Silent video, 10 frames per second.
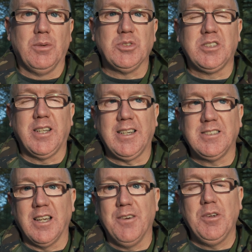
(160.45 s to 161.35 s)
there was
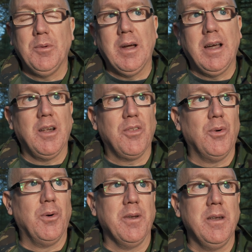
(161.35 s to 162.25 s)
ticks everywhere, and I
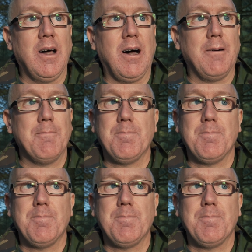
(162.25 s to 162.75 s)
thought, nah,